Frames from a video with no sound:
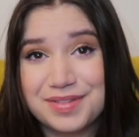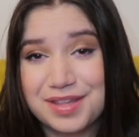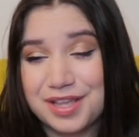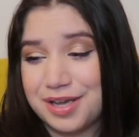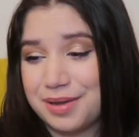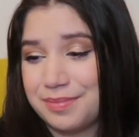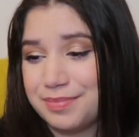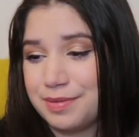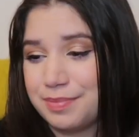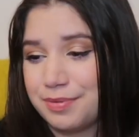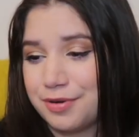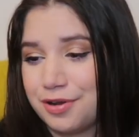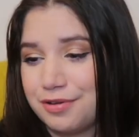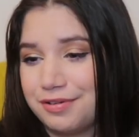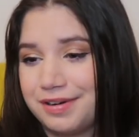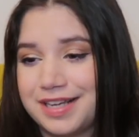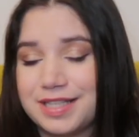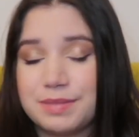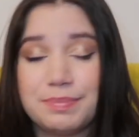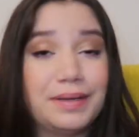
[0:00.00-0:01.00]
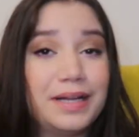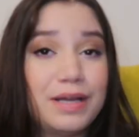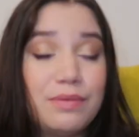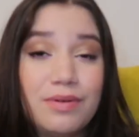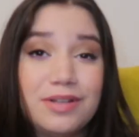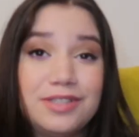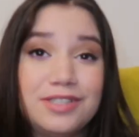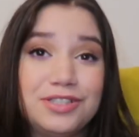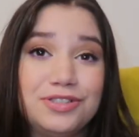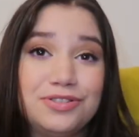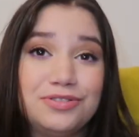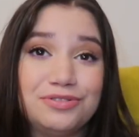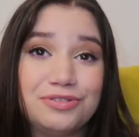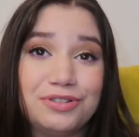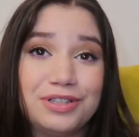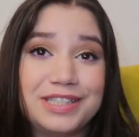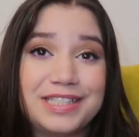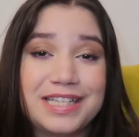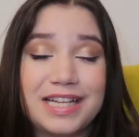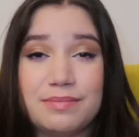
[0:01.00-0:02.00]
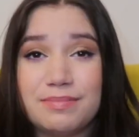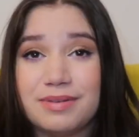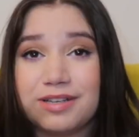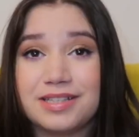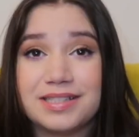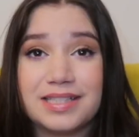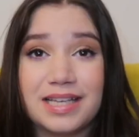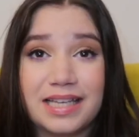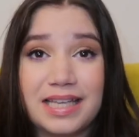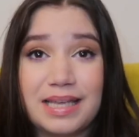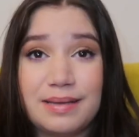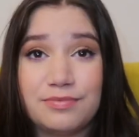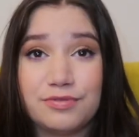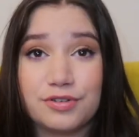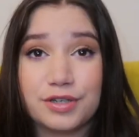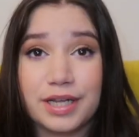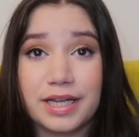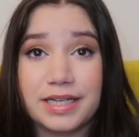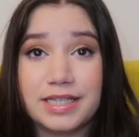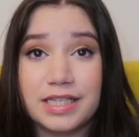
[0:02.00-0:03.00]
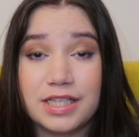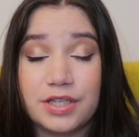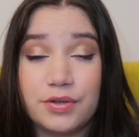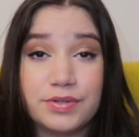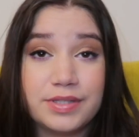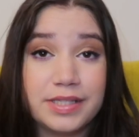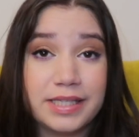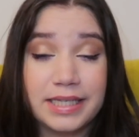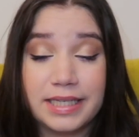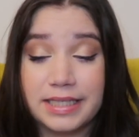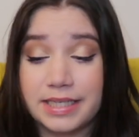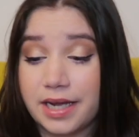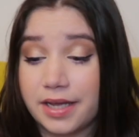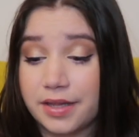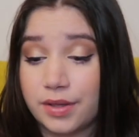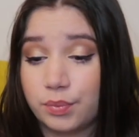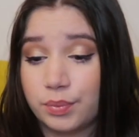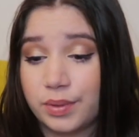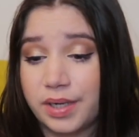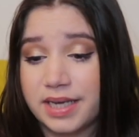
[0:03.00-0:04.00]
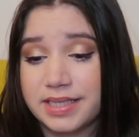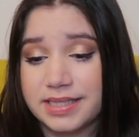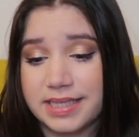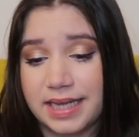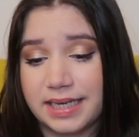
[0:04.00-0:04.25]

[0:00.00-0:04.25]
the progress, but I wanted to roll it in because I keep forgetting using it otherwise,